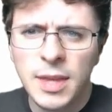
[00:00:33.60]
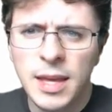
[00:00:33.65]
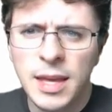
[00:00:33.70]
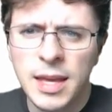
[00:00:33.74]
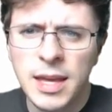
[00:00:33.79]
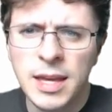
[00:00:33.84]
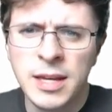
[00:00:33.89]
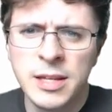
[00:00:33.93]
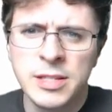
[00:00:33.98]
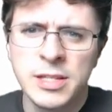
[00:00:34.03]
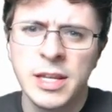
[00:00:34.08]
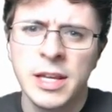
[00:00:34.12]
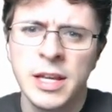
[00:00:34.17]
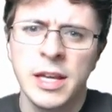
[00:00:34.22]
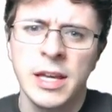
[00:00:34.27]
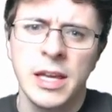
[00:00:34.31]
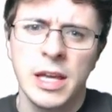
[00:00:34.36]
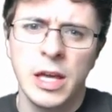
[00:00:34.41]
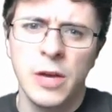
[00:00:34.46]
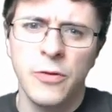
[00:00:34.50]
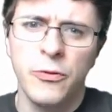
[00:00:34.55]
is
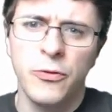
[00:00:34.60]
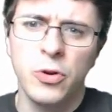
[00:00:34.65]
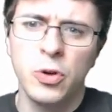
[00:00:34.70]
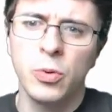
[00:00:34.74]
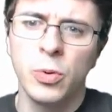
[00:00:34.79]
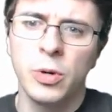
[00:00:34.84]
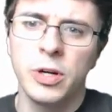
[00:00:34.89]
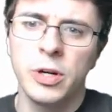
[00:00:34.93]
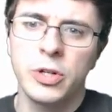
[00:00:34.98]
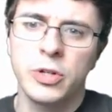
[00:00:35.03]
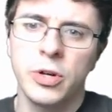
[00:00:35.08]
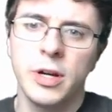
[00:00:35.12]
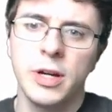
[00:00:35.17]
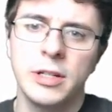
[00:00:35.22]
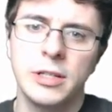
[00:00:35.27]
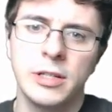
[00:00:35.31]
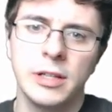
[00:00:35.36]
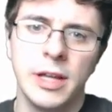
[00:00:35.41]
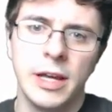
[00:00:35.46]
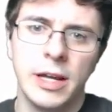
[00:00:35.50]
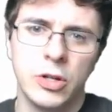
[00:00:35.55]
if you were trying
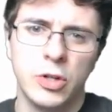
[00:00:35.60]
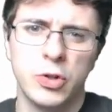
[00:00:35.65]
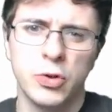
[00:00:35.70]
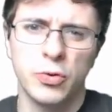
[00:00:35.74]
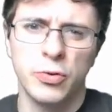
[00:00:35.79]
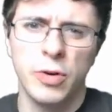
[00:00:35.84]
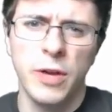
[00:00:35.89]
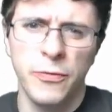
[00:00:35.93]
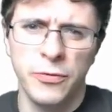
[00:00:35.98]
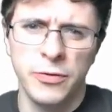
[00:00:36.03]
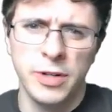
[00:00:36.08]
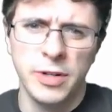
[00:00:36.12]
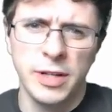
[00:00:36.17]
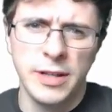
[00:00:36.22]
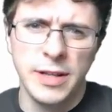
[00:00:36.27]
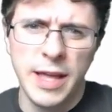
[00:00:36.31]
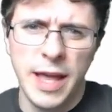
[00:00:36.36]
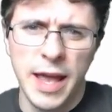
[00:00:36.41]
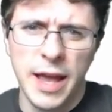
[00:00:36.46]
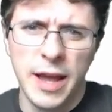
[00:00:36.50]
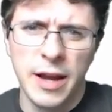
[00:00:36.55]
to like drift in
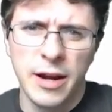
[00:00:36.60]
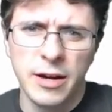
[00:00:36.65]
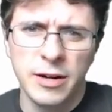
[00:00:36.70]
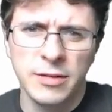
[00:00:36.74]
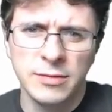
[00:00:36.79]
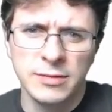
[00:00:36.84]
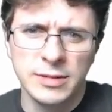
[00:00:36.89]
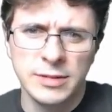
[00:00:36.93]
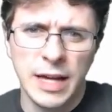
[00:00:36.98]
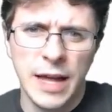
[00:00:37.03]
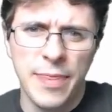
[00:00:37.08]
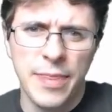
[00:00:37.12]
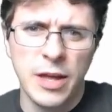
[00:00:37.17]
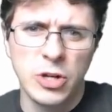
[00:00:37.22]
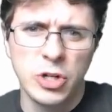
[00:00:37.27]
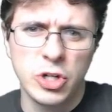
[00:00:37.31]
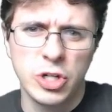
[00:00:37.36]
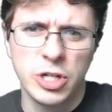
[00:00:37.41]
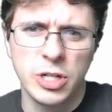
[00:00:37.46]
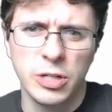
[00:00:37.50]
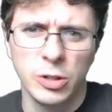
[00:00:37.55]
the air and then
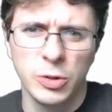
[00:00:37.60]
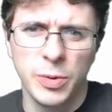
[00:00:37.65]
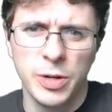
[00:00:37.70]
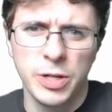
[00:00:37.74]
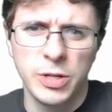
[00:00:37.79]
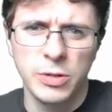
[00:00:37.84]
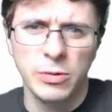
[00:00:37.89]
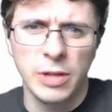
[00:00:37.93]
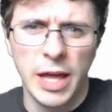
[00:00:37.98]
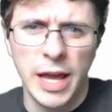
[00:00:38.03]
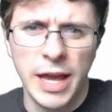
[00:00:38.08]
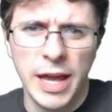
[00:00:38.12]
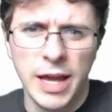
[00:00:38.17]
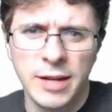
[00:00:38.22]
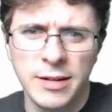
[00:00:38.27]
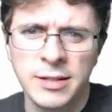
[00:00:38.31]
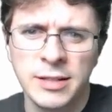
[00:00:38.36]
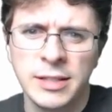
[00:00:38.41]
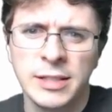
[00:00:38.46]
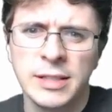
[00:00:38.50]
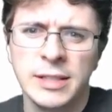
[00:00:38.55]
shield when you
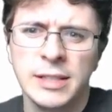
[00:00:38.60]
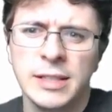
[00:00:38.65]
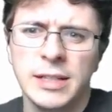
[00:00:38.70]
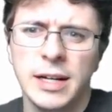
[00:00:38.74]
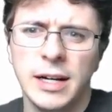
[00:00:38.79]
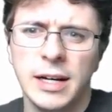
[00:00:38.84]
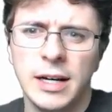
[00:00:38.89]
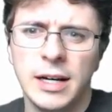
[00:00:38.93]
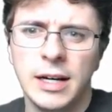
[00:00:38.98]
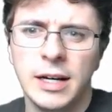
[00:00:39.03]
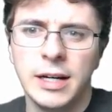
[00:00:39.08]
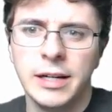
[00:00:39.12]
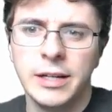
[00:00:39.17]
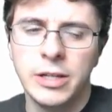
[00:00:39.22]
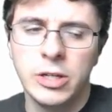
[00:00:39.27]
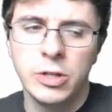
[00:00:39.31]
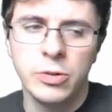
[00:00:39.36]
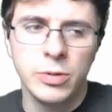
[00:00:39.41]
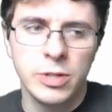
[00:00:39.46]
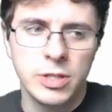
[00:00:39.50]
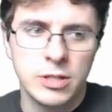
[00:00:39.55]
land,
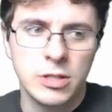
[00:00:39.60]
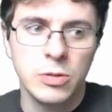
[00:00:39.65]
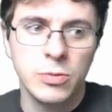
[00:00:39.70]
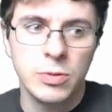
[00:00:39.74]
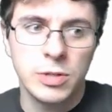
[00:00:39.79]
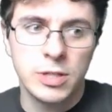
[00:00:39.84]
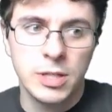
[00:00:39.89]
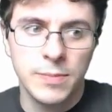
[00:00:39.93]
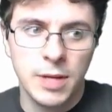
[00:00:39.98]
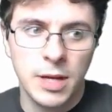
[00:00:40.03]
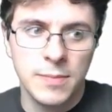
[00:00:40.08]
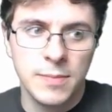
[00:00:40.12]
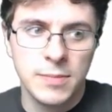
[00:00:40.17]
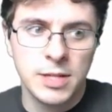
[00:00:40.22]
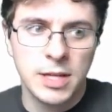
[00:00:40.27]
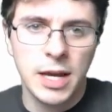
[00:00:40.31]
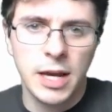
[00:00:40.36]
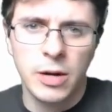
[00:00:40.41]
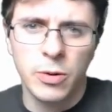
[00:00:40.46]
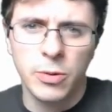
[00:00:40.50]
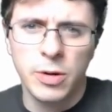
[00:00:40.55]
you would sometimes
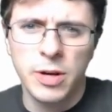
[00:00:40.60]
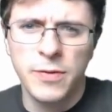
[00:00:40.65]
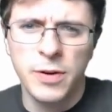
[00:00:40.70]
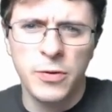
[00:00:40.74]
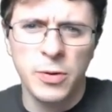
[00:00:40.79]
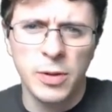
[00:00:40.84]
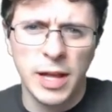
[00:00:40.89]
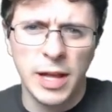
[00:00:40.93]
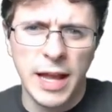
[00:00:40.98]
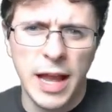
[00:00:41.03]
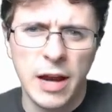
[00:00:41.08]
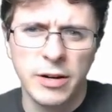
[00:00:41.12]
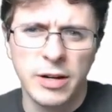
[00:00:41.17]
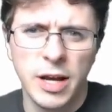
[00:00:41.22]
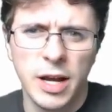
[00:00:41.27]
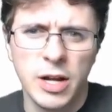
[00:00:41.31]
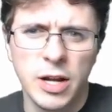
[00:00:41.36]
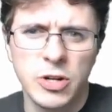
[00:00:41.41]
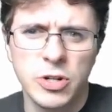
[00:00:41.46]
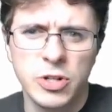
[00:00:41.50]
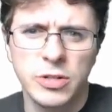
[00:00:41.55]
get, or even if you like air
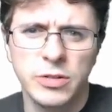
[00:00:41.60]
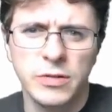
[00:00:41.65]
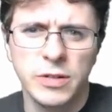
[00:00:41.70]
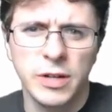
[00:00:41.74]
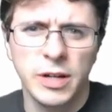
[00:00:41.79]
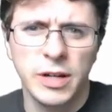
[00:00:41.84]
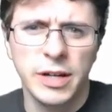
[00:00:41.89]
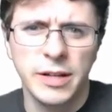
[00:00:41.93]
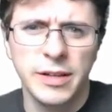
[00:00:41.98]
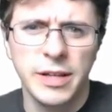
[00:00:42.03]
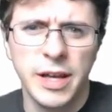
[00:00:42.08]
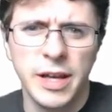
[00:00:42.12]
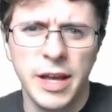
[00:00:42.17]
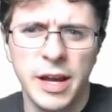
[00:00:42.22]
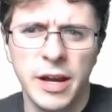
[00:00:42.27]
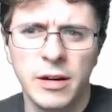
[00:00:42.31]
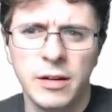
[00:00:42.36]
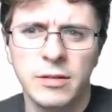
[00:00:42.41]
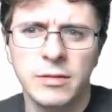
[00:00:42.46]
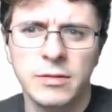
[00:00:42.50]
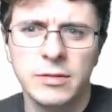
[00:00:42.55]
dodged in the
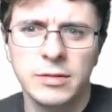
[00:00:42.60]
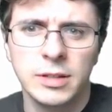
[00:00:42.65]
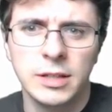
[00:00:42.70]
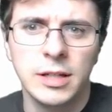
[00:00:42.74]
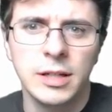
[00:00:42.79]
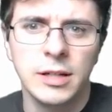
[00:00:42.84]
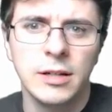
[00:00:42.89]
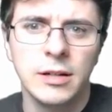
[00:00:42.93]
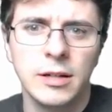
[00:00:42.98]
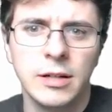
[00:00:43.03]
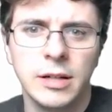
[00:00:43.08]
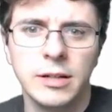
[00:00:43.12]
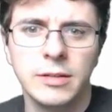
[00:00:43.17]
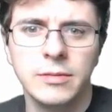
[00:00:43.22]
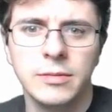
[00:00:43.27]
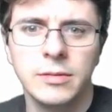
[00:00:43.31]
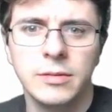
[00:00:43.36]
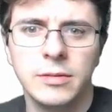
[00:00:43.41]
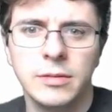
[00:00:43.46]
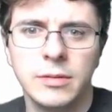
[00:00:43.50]
air, and